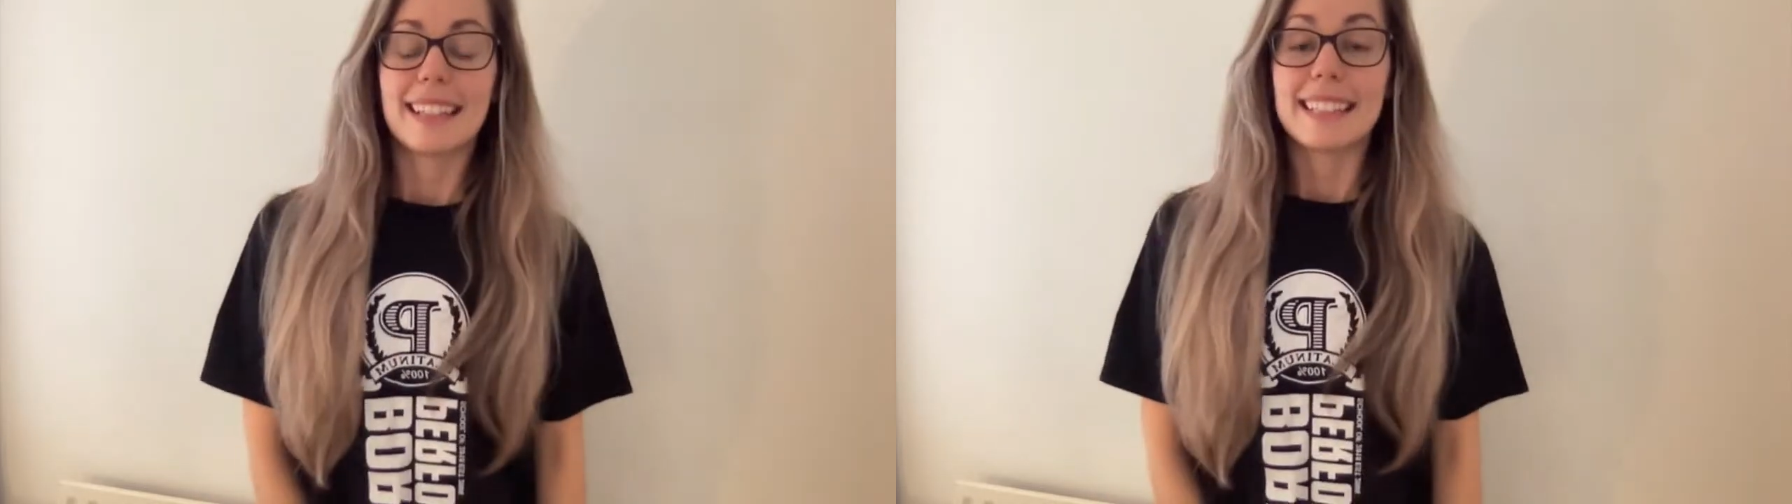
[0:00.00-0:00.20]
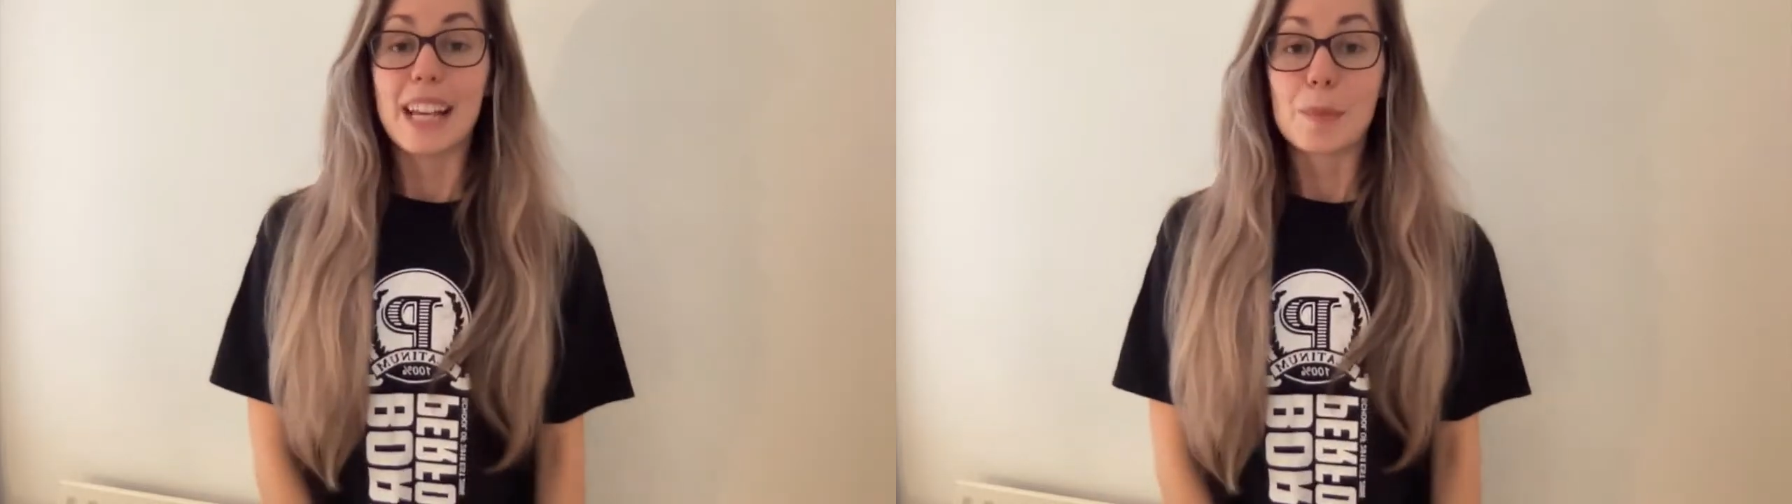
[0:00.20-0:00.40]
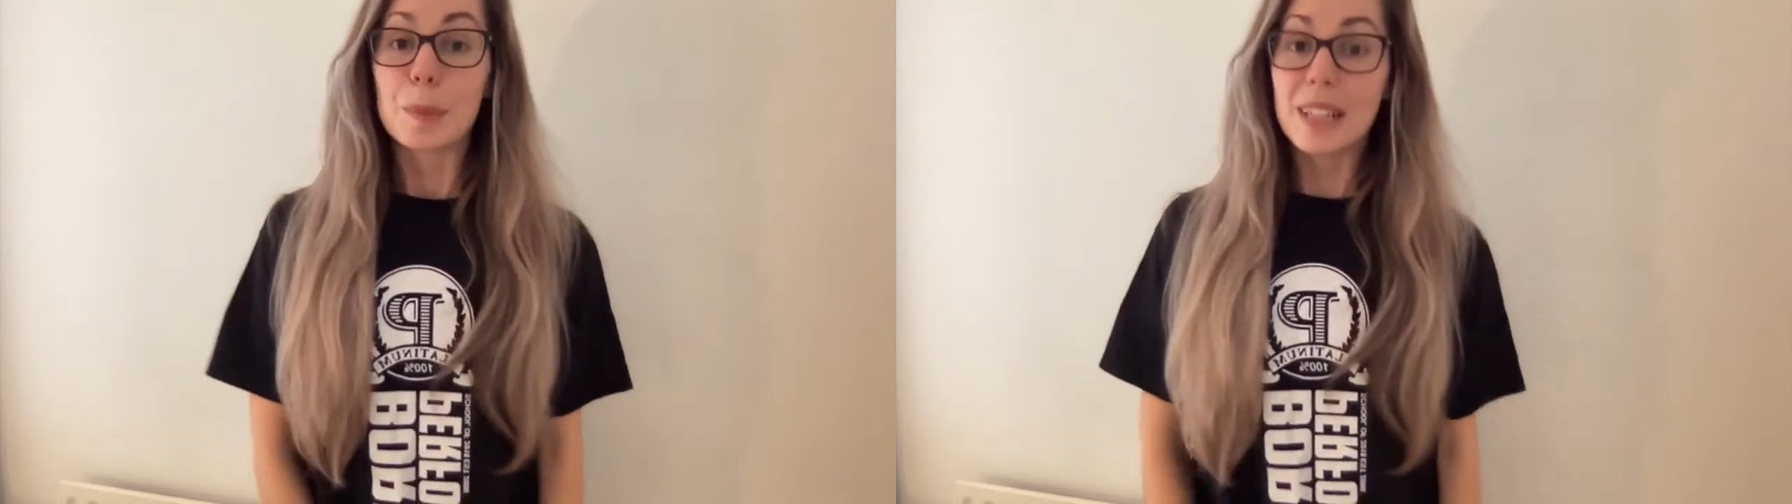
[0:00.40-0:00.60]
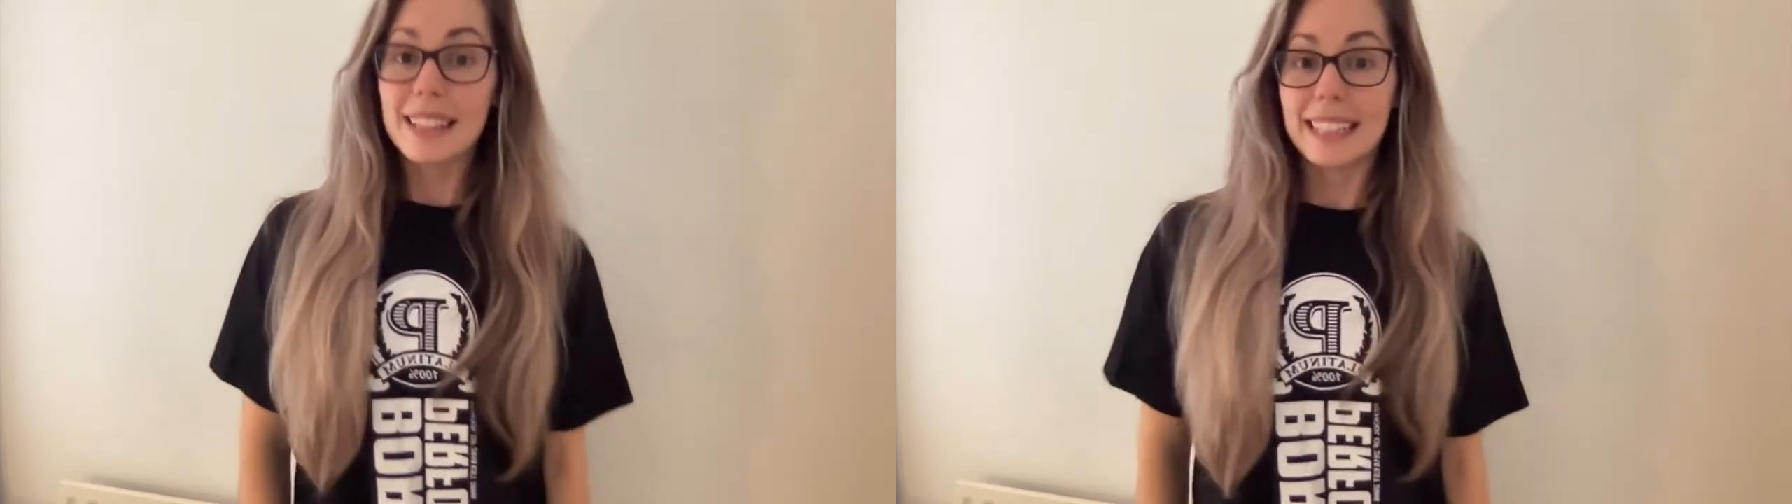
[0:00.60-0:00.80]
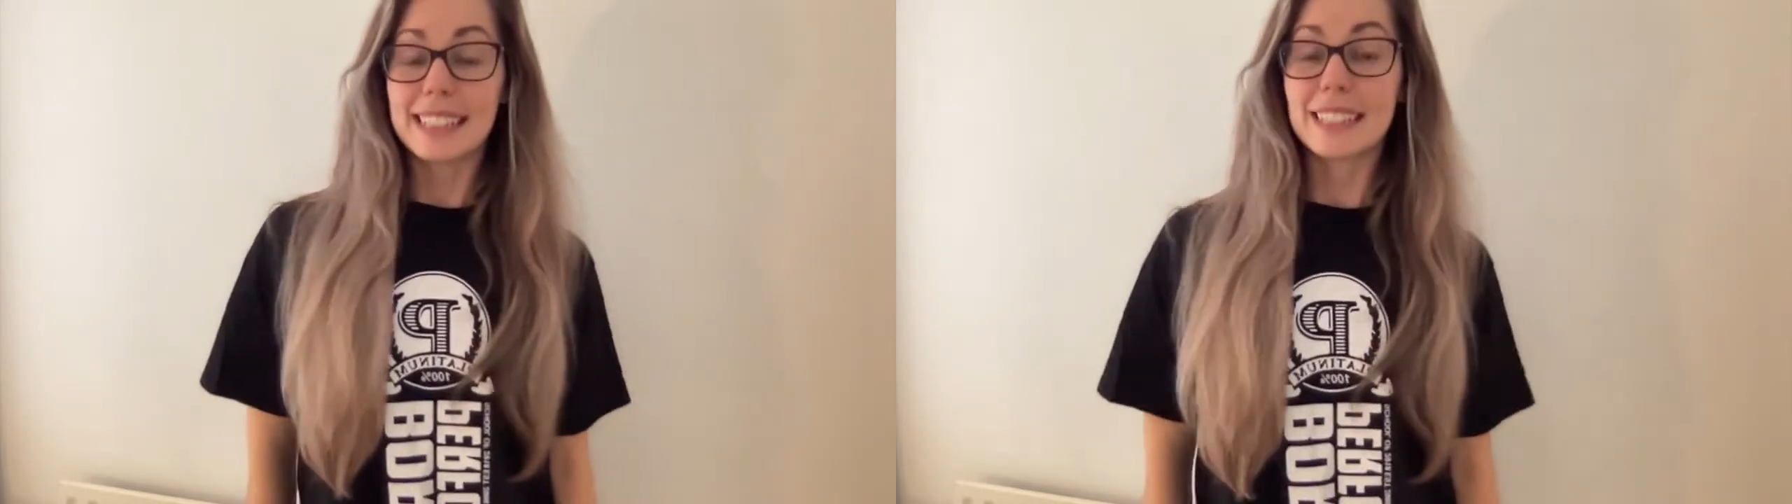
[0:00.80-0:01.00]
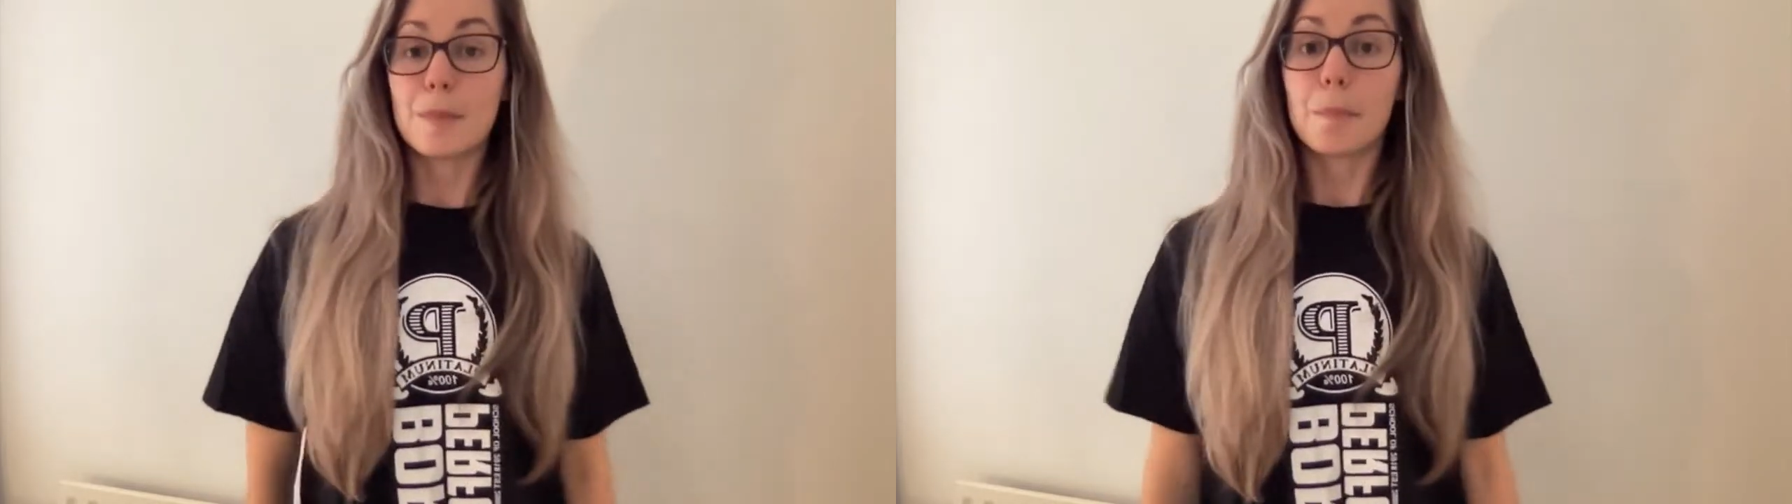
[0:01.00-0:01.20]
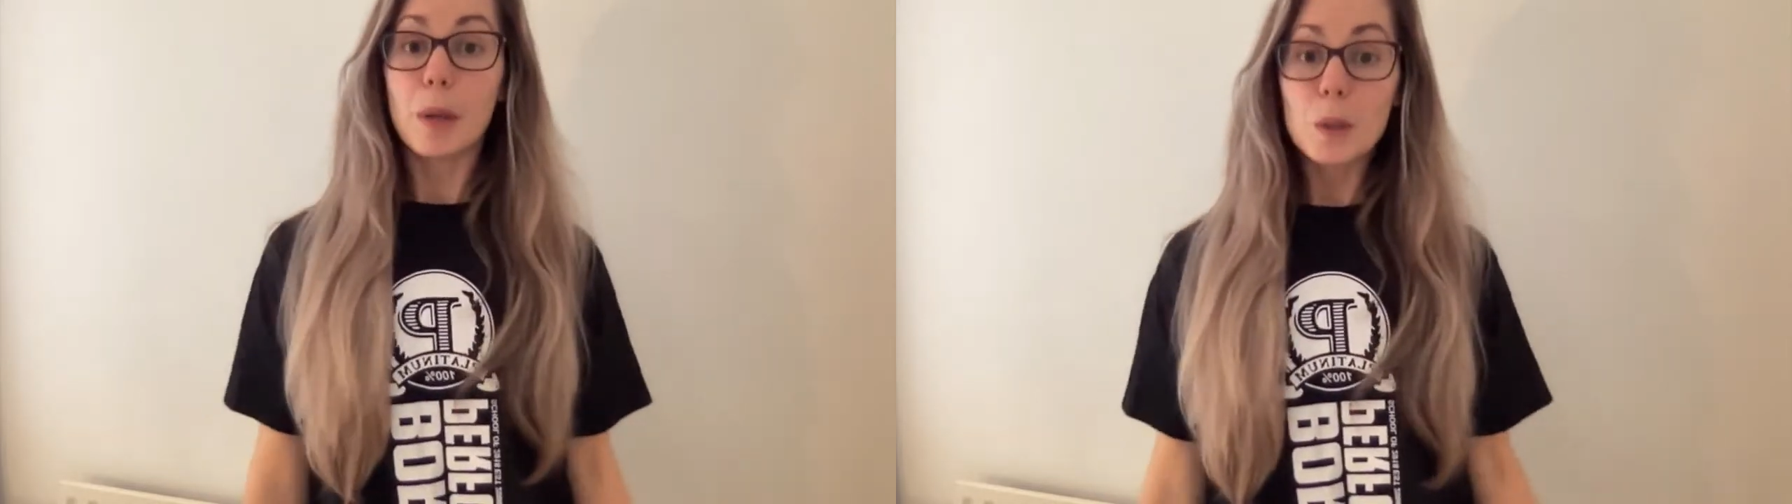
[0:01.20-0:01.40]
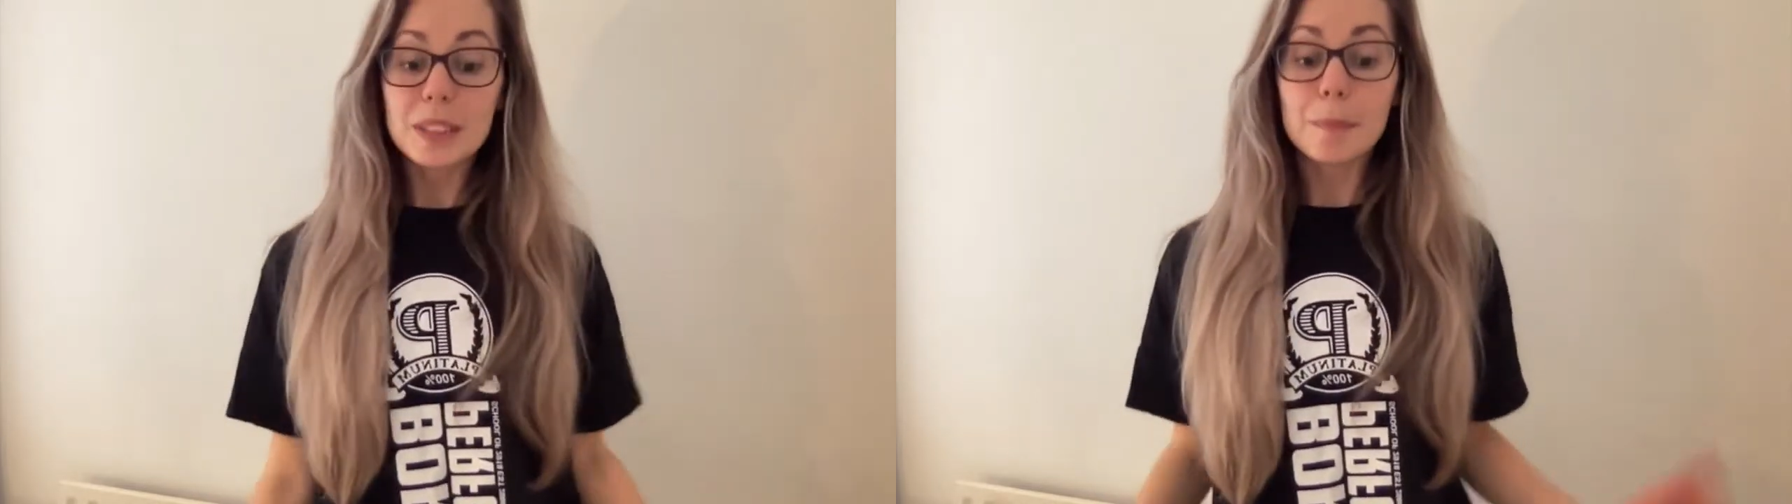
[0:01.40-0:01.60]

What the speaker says: Now, breathing is the most